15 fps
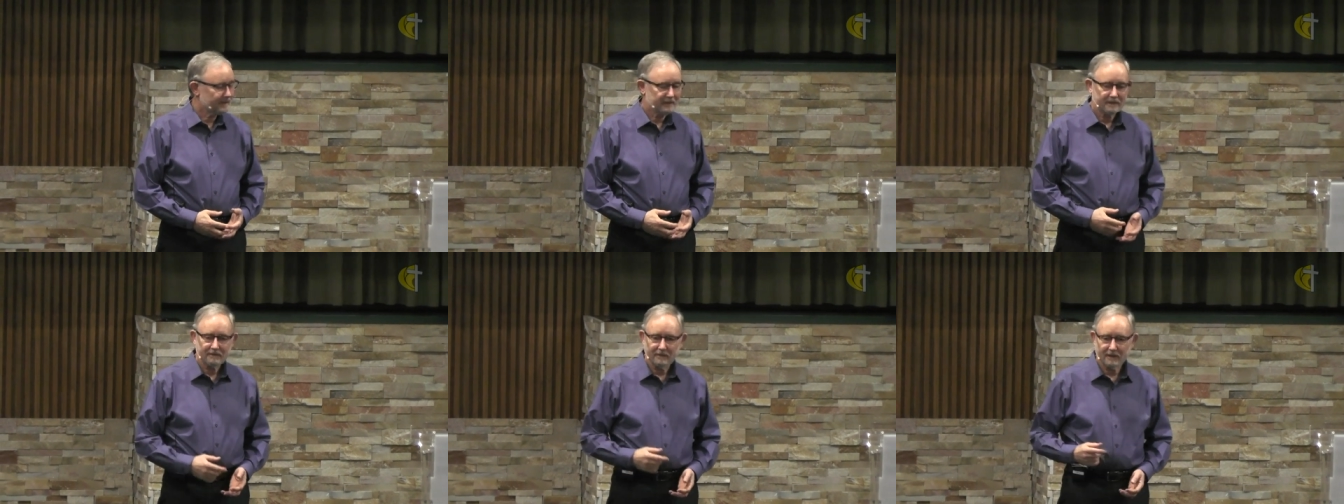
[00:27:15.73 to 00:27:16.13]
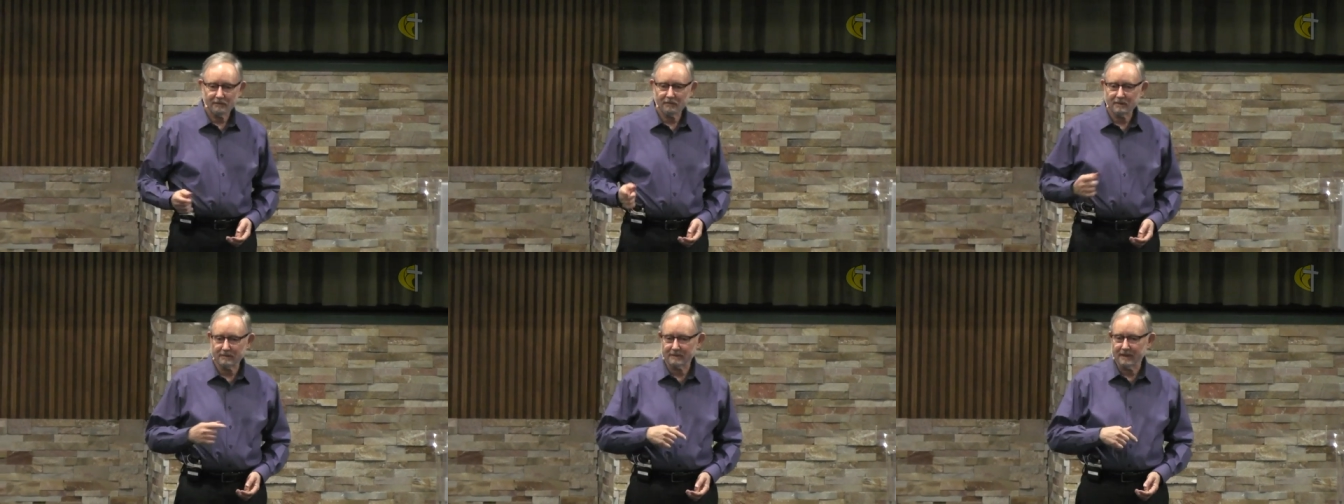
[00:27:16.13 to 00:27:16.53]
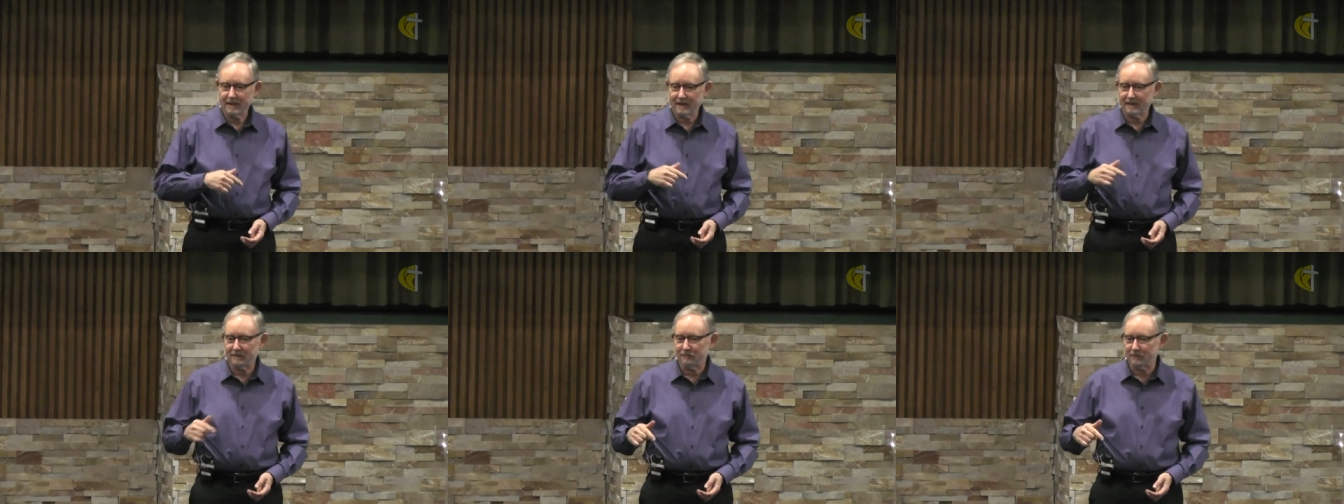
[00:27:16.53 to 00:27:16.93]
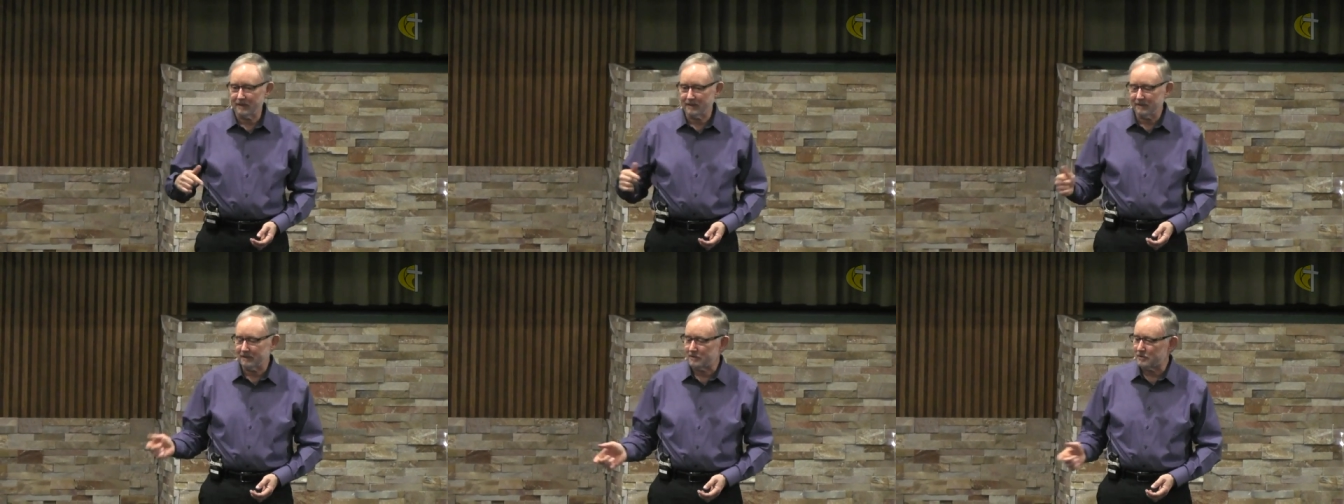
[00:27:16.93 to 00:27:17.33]
You ever had a
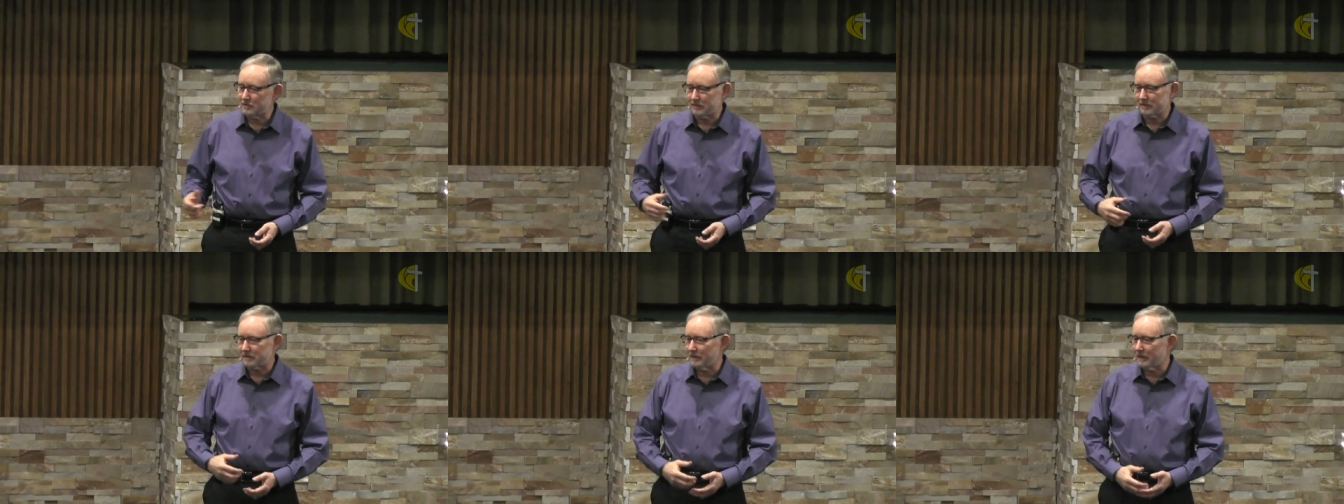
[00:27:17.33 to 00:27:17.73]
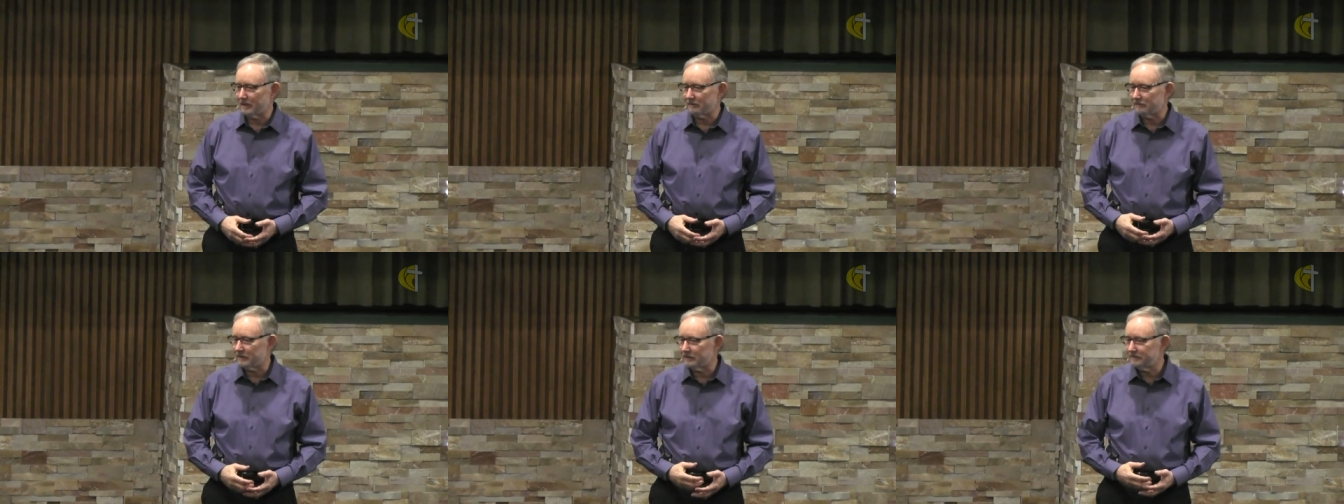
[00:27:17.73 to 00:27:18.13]
friend that you just loved?